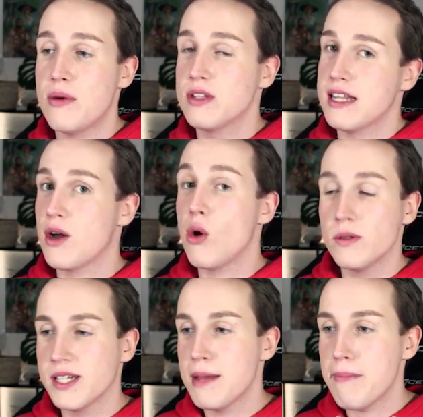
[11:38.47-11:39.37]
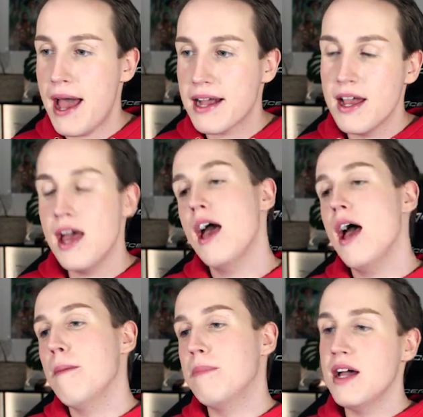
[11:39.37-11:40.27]
I was like holding it back.
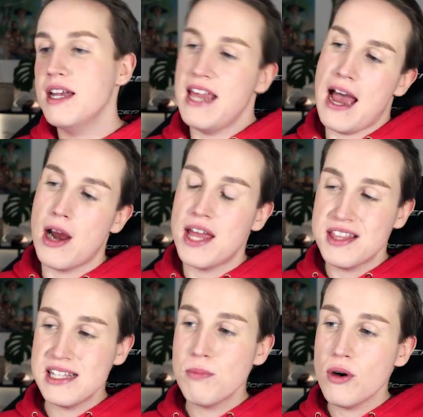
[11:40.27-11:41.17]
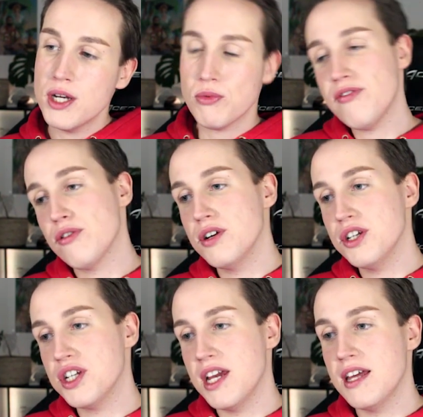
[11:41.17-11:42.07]
But yeah, at this point we're
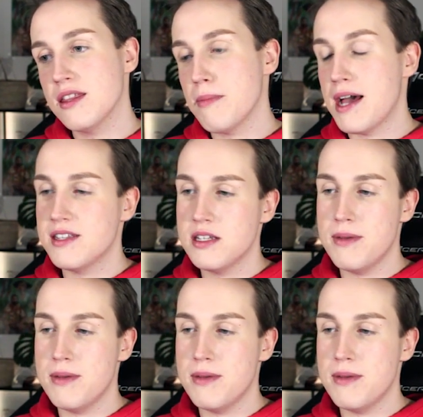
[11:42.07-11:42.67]
furnishing the master